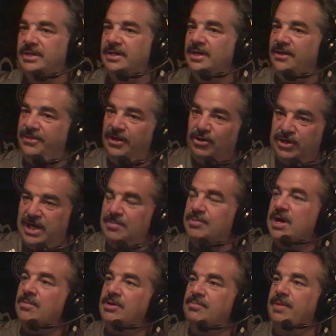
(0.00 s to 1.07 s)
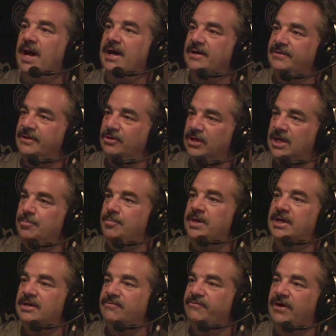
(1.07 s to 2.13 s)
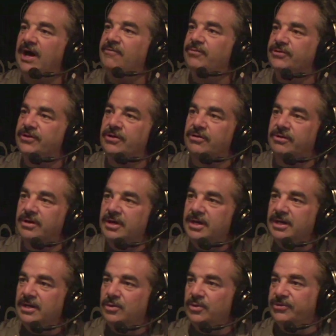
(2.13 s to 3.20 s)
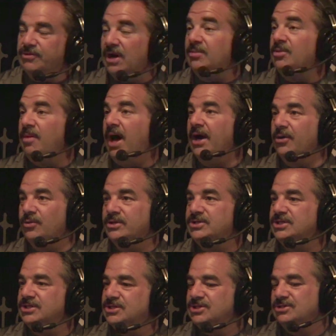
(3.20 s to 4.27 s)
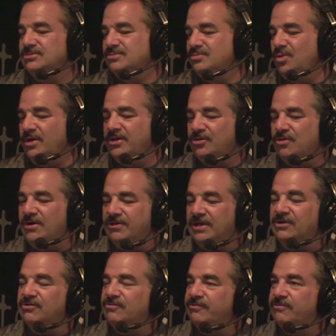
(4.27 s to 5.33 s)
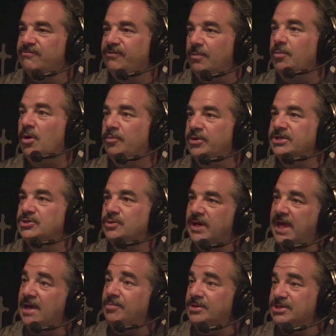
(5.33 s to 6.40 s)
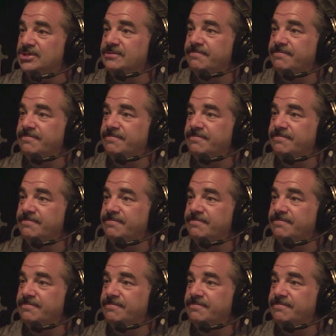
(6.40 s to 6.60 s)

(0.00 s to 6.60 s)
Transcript: They'll keep coming back, and they'll keep being involved with their alma mater, which is one of the great things football brings to a campus.